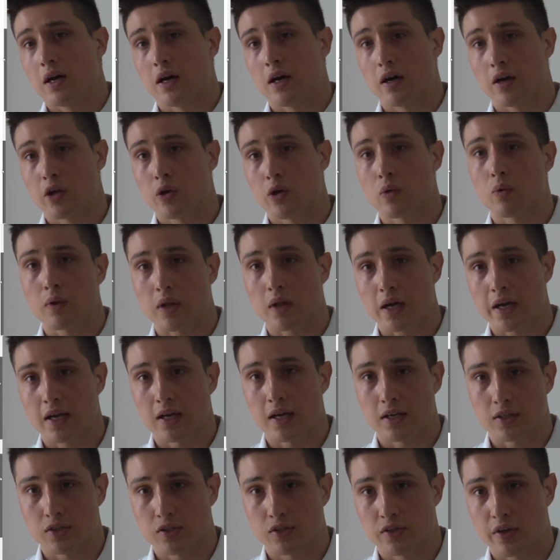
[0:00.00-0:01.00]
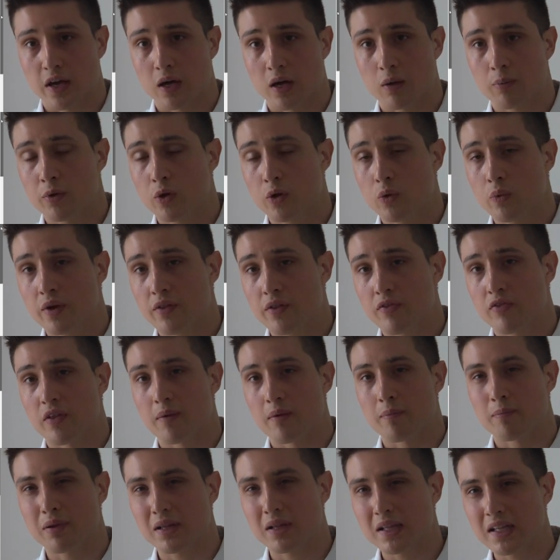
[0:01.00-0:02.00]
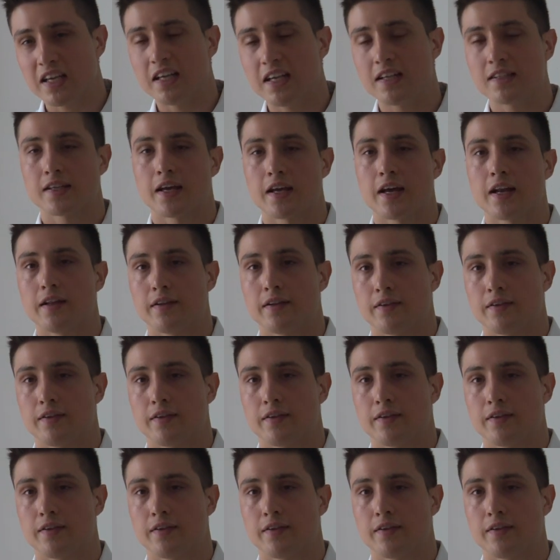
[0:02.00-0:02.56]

uh, you'd like us to help you with, then please